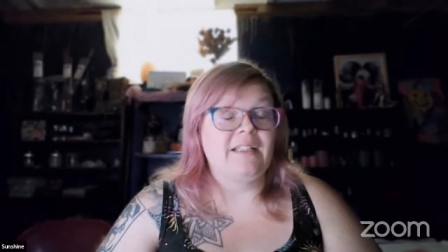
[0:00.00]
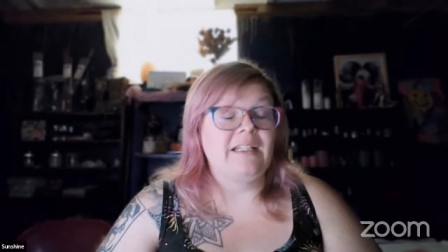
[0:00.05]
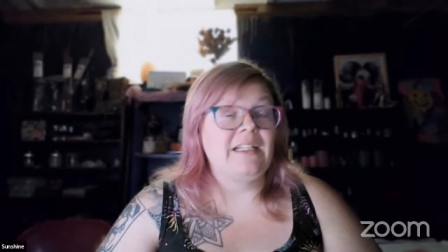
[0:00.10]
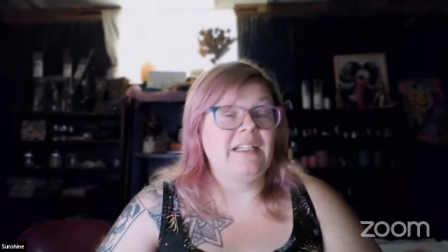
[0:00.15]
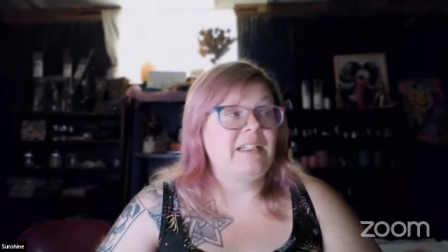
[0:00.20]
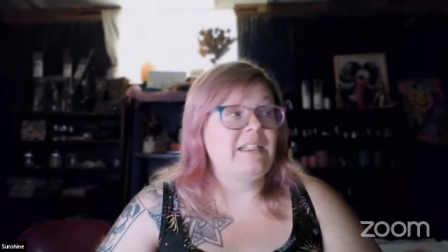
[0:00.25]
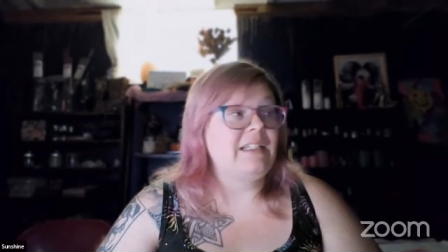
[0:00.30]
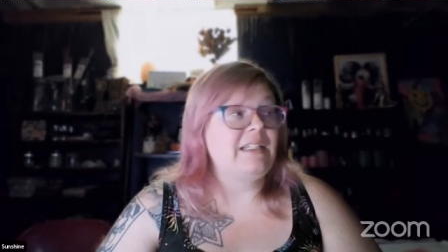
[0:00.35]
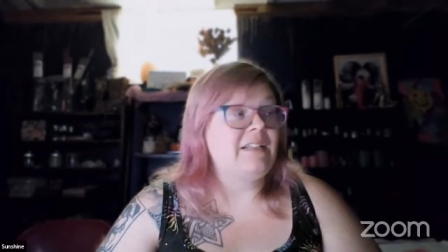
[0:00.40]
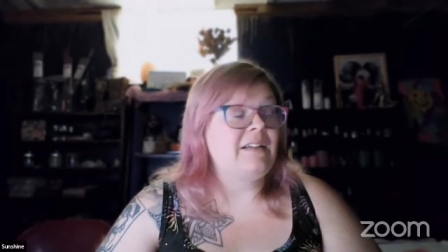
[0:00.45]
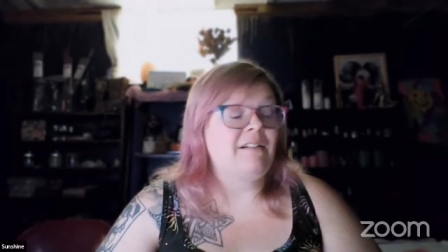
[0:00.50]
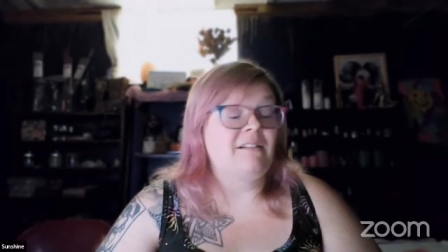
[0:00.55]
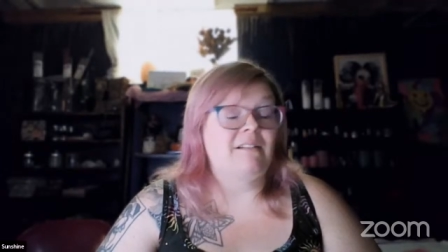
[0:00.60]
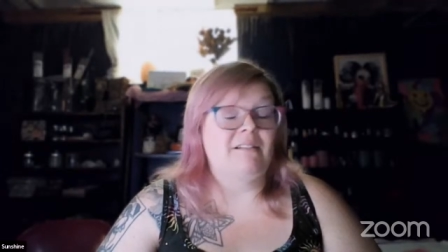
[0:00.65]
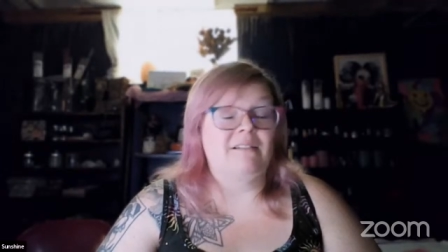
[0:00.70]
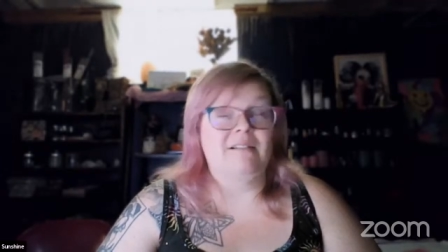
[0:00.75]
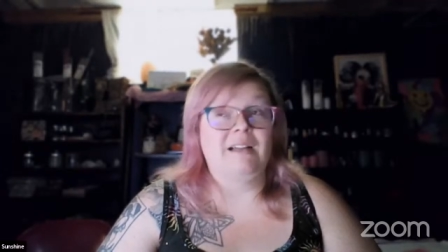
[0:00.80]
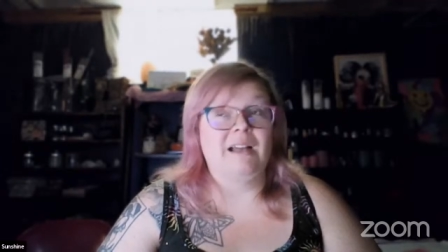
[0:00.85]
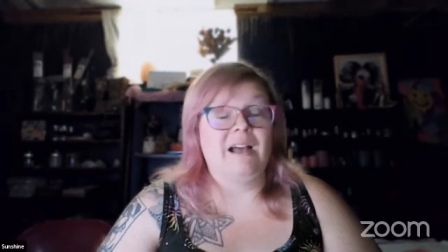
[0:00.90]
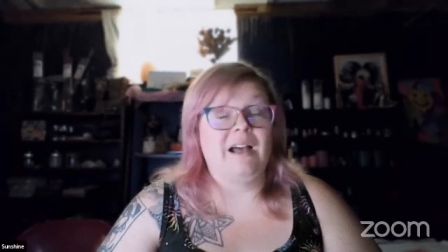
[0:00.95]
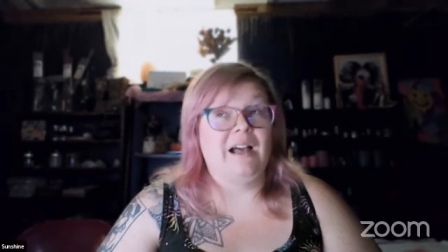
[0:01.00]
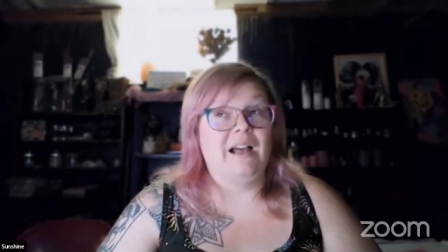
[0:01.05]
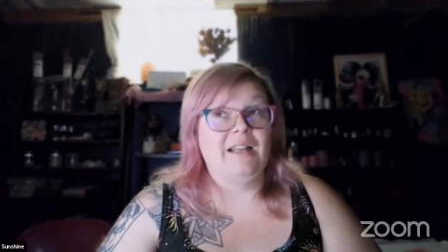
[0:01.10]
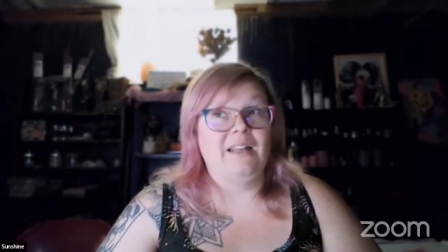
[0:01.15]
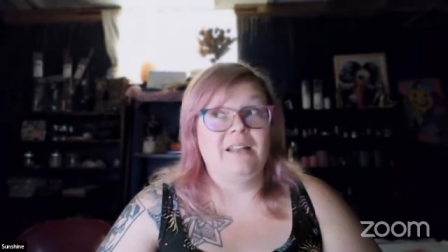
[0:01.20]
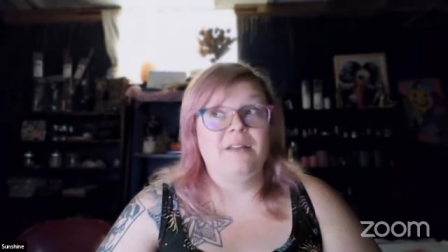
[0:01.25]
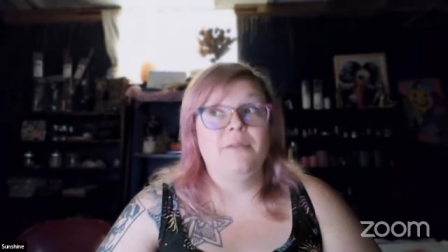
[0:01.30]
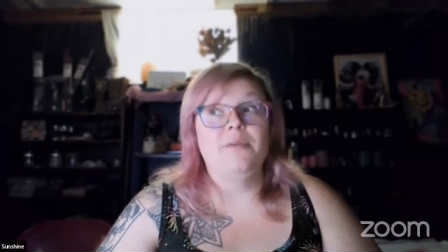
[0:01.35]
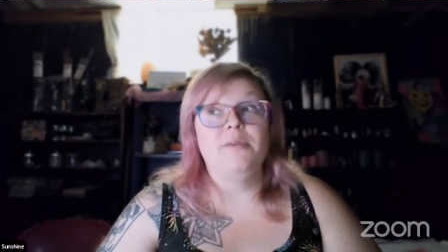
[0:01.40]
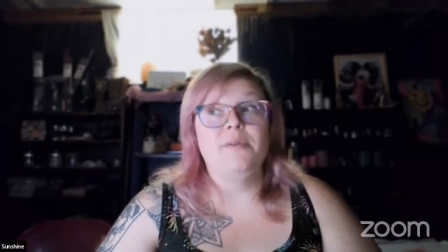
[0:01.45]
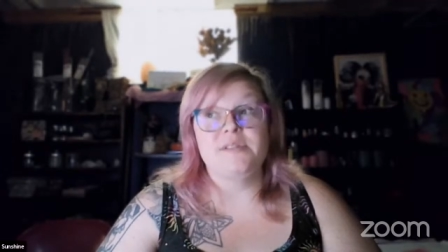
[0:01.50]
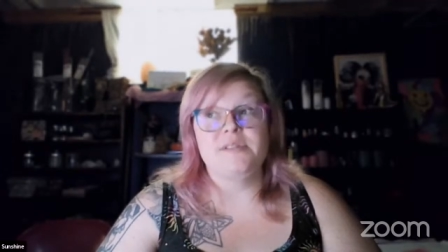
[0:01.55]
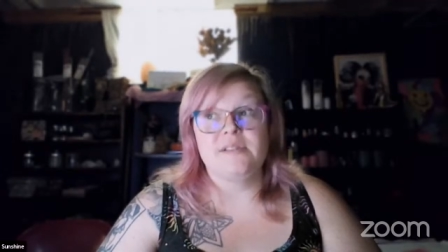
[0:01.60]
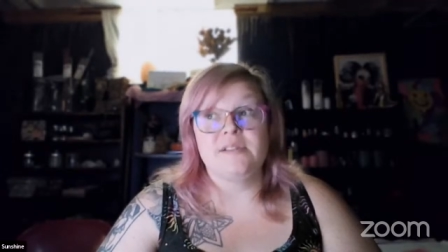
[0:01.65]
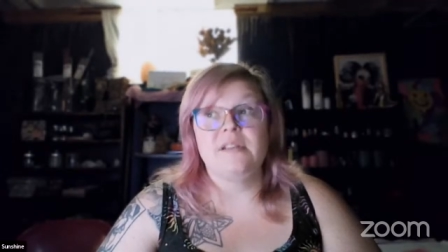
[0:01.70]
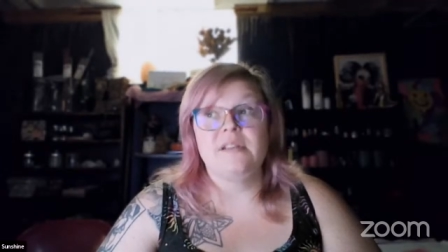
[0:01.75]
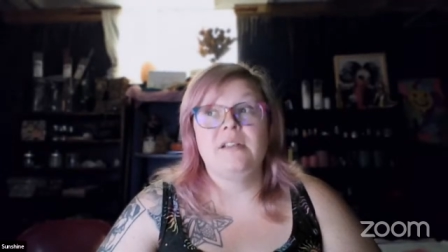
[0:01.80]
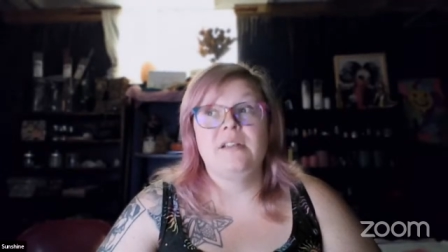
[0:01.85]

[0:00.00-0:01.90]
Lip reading: Did it? Oh God, it was,